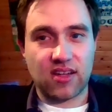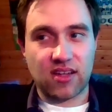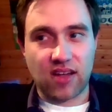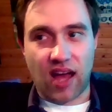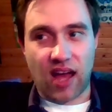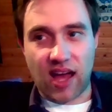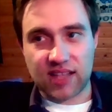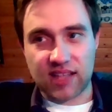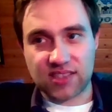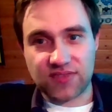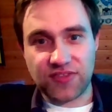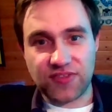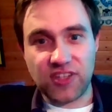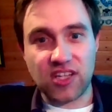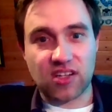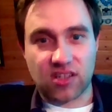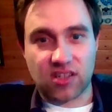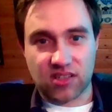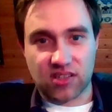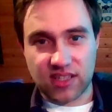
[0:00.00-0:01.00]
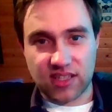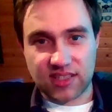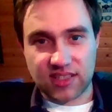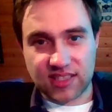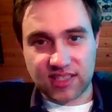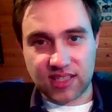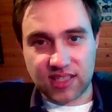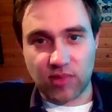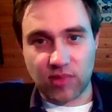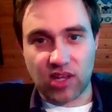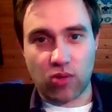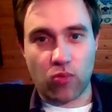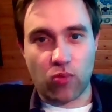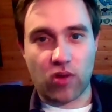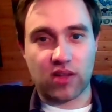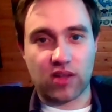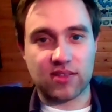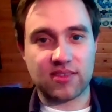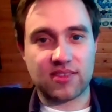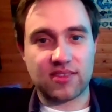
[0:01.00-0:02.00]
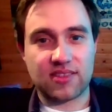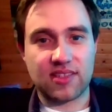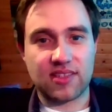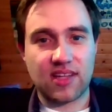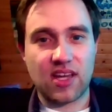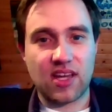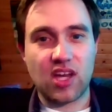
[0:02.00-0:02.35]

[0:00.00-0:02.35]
Hartz IV and similar ones,